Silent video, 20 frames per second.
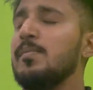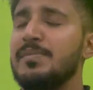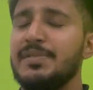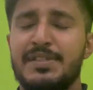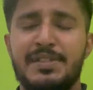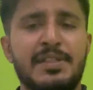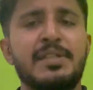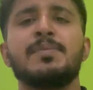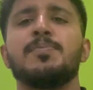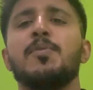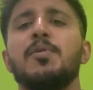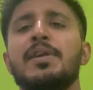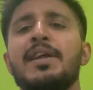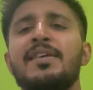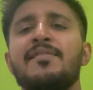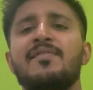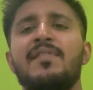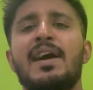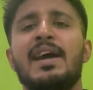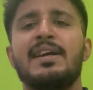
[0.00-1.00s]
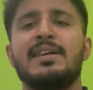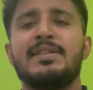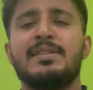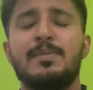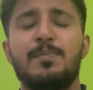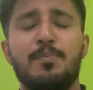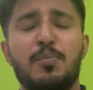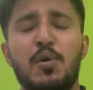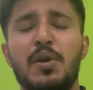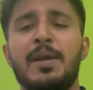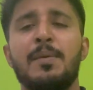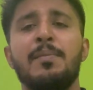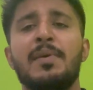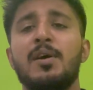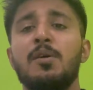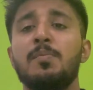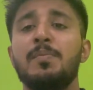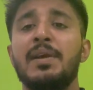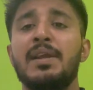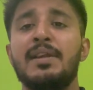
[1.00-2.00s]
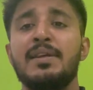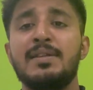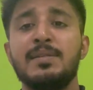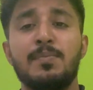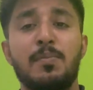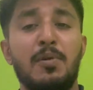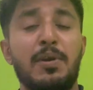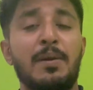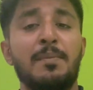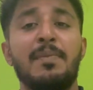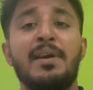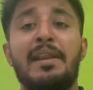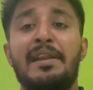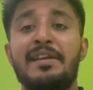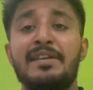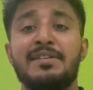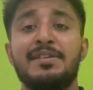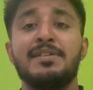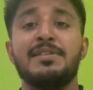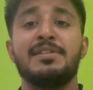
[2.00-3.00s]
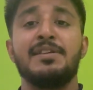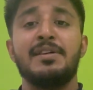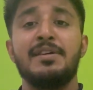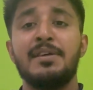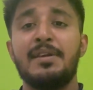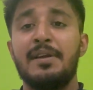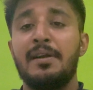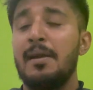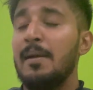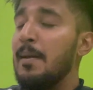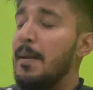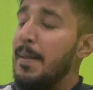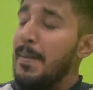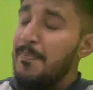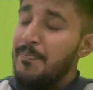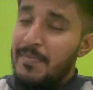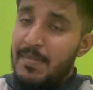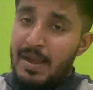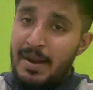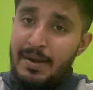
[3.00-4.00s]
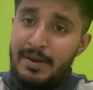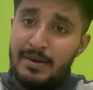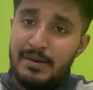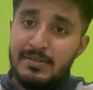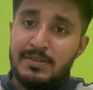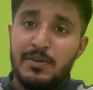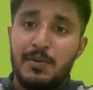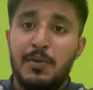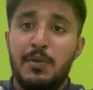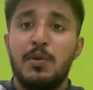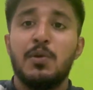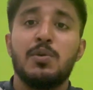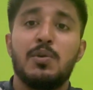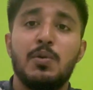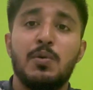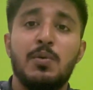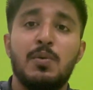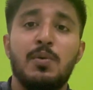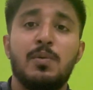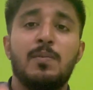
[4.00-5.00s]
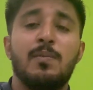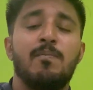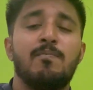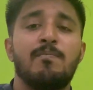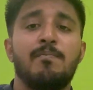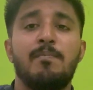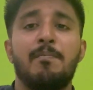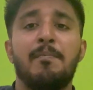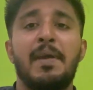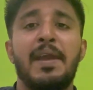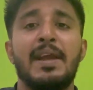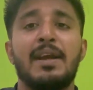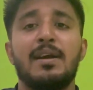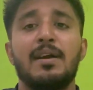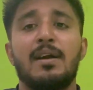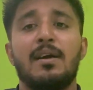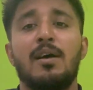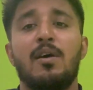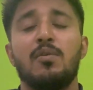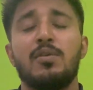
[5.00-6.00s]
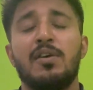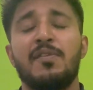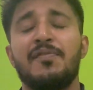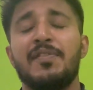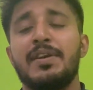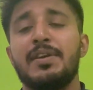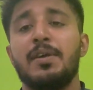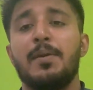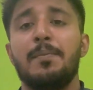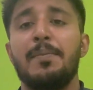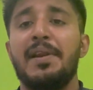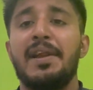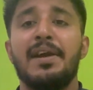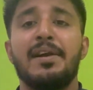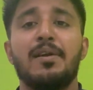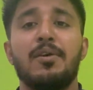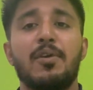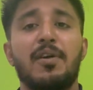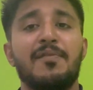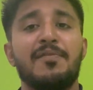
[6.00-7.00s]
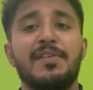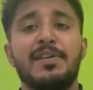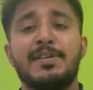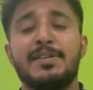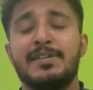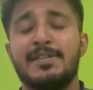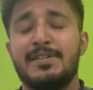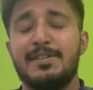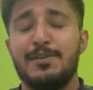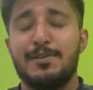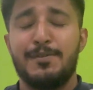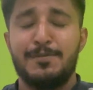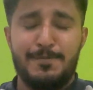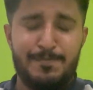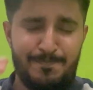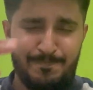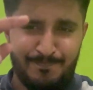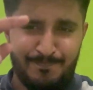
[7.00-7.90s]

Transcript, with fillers: just putting facts putting my opinions putting my research here and it's new to make out of it or break out of it. So